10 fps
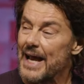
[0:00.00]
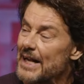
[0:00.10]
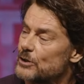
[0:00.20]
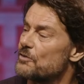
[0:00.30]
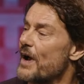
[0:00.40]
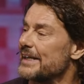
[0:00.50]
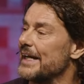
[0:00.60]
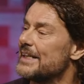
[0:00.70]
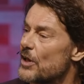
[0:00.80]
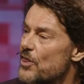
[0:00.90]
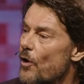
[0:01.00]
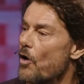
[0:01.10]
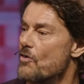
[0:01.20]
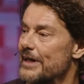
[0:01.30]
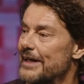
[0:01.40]
In actual fact, his
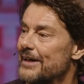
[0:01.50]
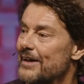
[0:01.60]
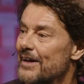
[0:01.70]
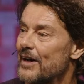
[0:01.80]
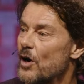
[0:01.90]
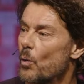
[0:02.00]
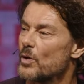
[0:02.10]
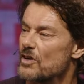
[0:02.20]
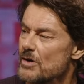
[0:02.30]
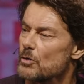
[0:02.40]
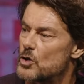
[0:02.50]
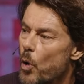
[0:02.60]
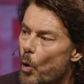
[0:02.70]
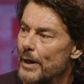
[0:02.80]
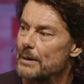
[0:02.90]
authority was a real
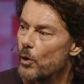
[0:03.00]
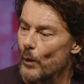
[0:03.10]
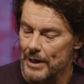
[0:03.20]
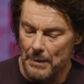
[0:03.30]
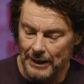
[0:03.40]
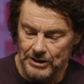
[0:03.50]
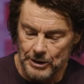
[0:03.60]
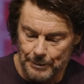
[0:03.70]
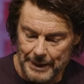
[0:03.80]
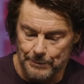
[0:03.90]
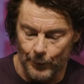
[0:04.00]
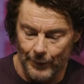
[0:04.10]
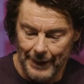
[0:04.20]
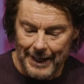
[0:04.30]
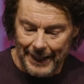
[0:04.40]
talking point amongst the
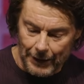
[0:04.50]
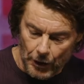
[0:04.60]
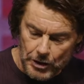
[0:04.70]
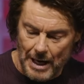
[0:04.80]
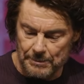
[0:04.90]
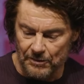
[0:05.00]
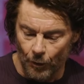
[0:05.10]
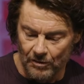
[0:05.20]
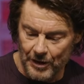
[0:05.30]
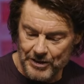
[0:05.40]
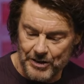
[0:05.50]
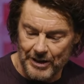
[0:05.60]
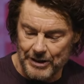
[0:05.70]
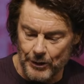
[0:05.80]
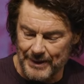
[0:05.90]
people. In Luke chapter four, verse
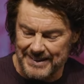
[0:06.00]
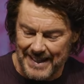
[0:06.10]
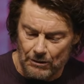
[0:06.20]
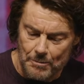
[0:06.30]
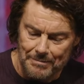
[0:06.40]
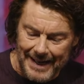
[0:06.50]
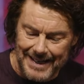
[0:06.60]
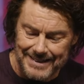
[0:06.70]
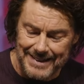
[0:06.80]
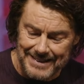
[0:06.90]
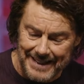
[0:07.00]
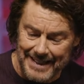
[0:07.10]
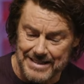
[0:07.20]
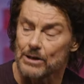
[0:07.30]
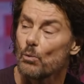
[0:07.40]
thirty-two, it says they were amazed at his
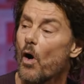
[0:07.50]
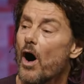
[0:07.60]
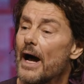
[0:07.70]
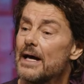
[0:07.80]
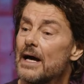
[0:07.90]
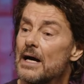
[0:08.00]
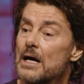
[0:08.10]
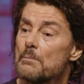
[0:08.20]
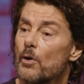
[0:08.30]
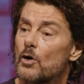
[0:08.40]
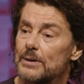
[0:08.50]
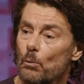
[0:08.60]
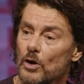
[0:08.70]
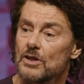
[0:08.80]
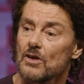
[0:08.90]
teaching. Why? Because
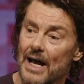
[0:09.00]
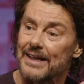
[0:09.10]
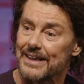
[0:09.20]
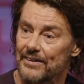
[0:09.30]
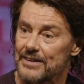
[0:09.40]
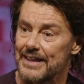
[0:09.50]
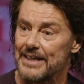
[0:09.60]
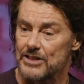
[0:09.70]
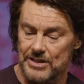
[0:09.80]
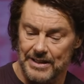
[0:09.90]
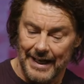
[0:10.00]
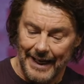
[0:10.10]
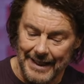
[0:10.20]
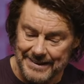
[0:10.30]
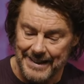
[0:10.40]
it wasn't like the other teachers.
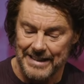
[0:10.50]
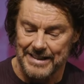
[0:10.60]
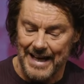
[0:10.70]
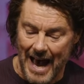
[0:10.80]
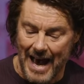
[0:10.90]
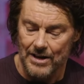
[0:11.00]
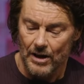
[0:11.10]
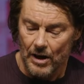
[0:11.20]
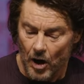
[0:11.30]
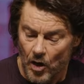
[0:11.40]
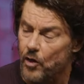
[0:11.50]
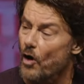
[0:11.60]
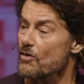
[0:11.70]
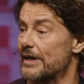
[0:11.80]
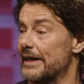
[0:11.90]
His teaching had
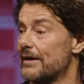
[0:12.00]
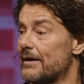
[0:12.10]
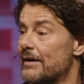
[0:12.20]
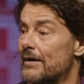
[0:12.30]
authority. Yeah.